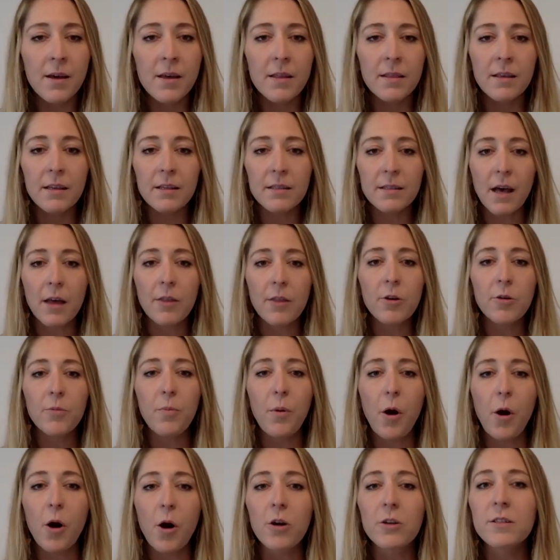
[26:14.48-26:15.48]
these other
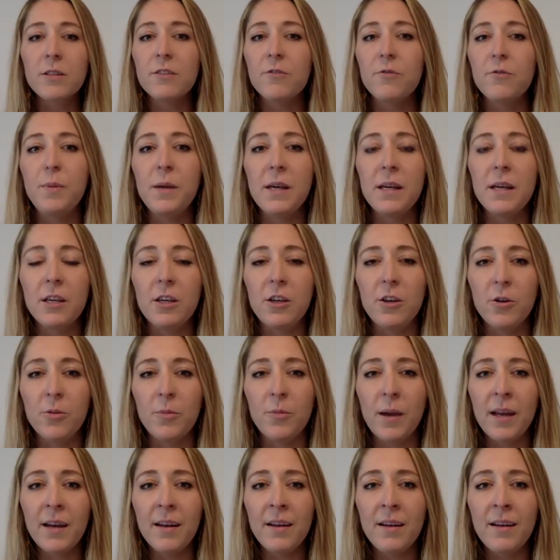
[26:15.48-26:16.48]
parts of being
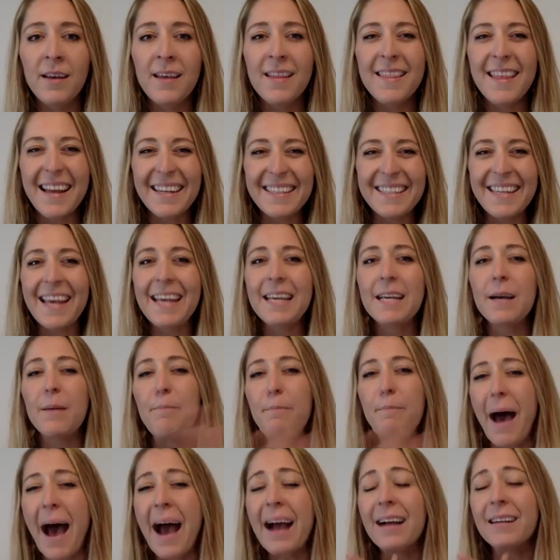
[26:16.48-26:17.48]
human that take a
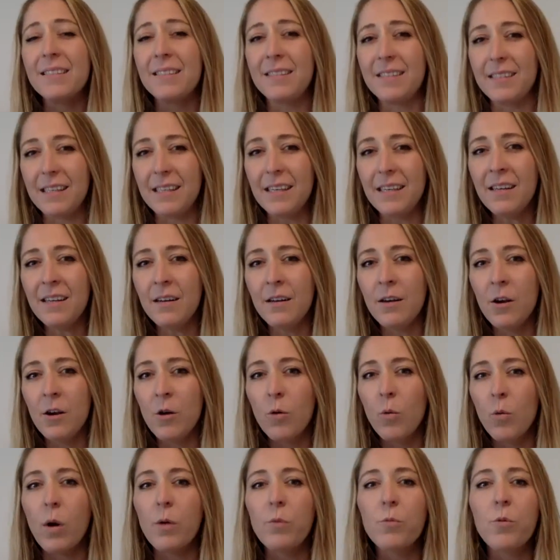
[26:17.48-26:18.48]
back seat
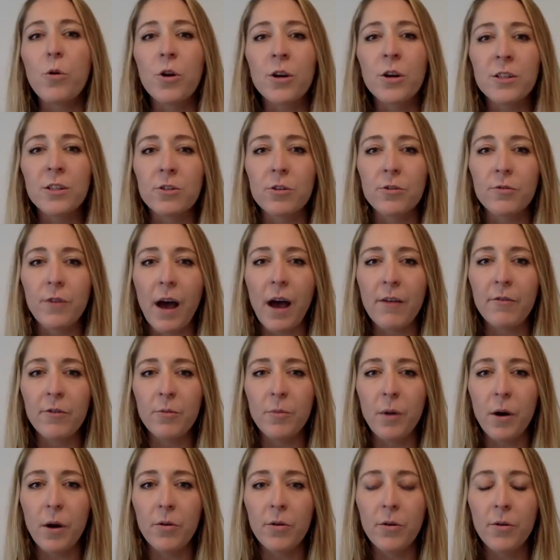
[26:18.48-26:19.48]
when we're in survival
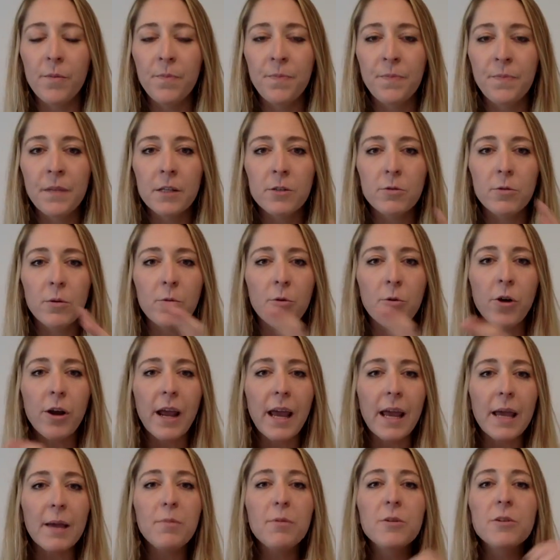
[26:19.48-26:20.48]
mode. So when we're
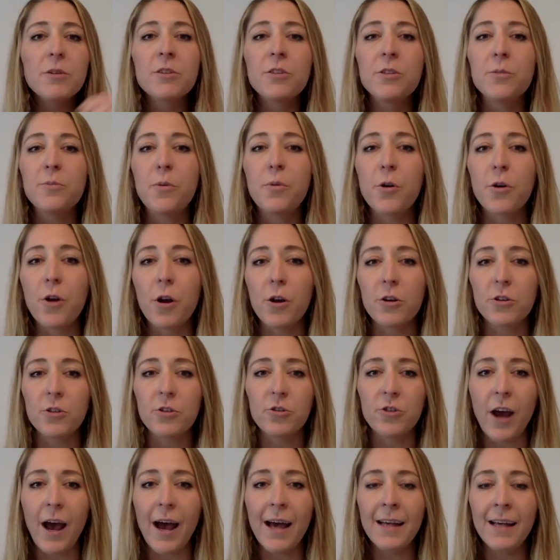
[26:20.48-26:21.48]
able to support our
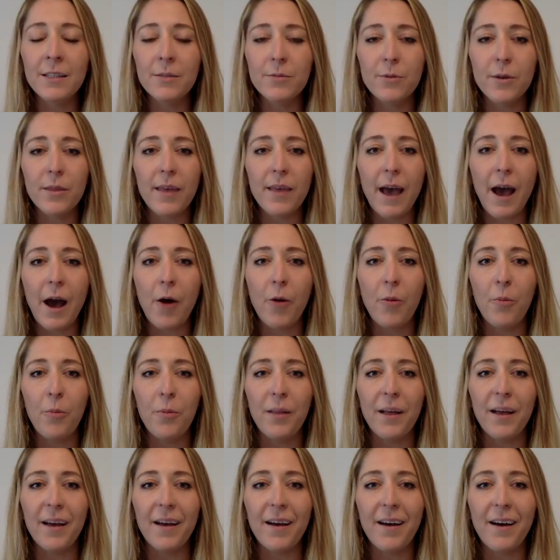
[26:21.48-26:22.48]
stress with the help
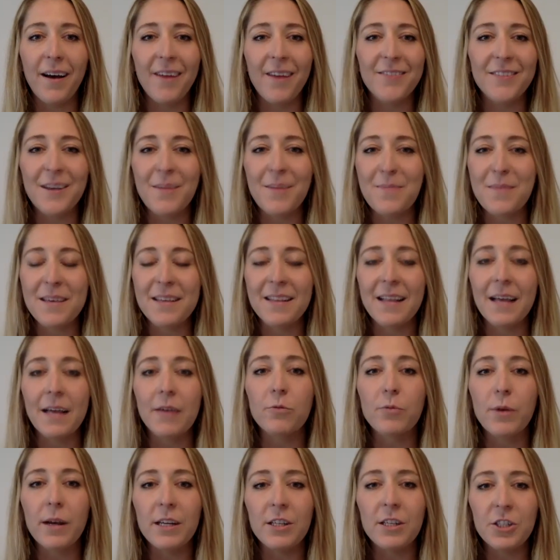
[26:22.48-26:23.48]
of something
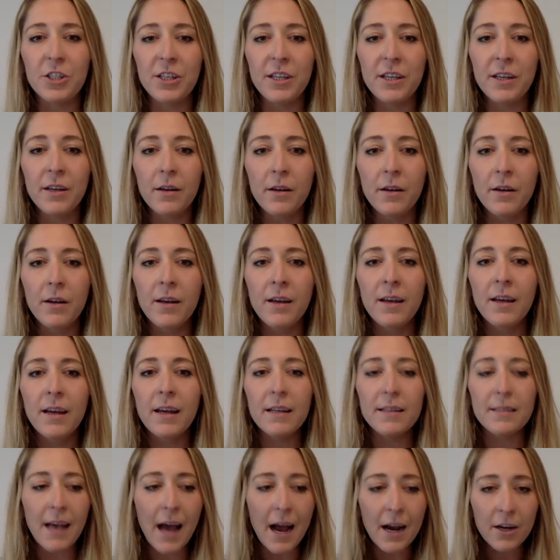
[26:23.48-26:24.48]
like reishi,
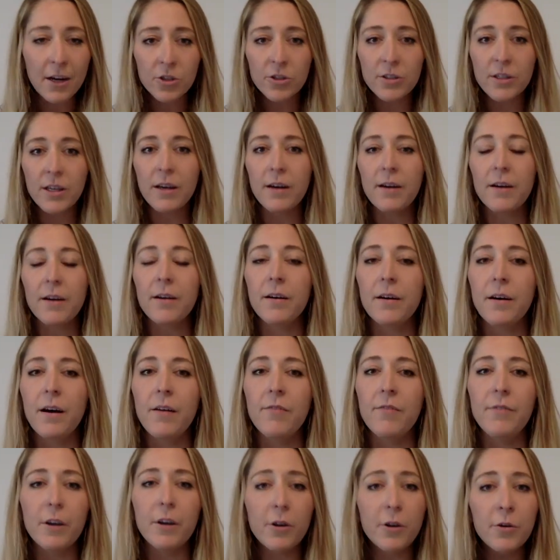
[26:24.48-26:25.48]
it's actually a
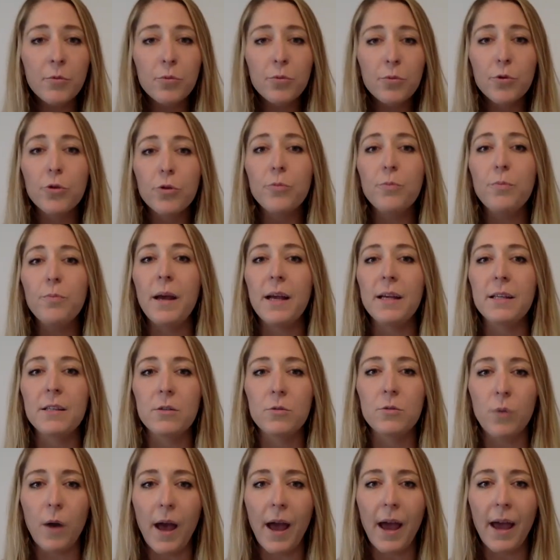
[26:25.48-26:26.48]
very
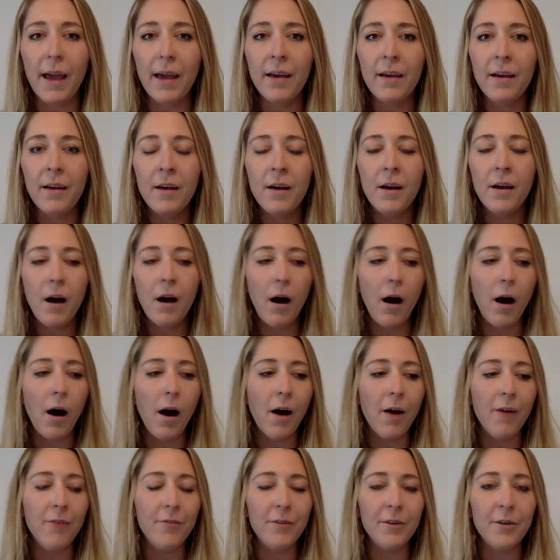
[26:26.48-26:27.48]
root-based way
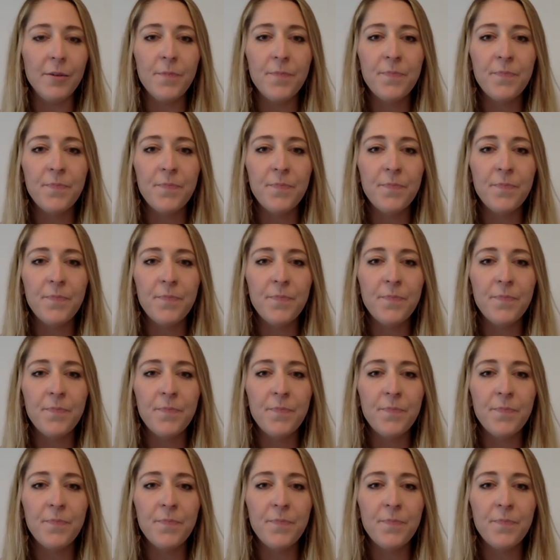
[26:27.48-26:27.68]
of